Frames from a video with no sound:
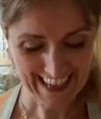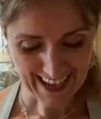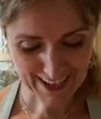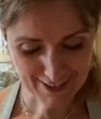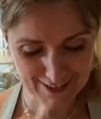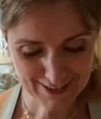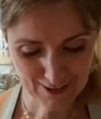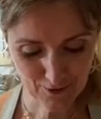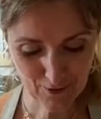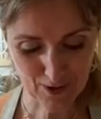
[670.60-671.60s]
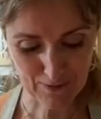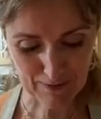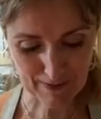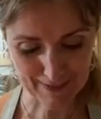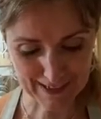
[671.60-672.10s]
Are you still filming
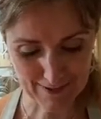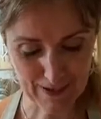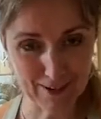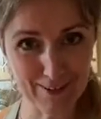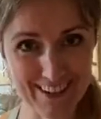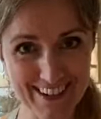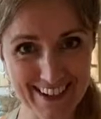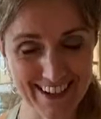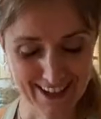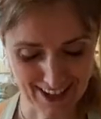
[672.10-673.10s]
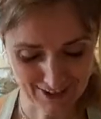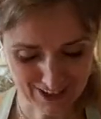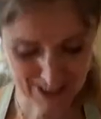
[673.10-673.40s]
this, Annabelle? You're a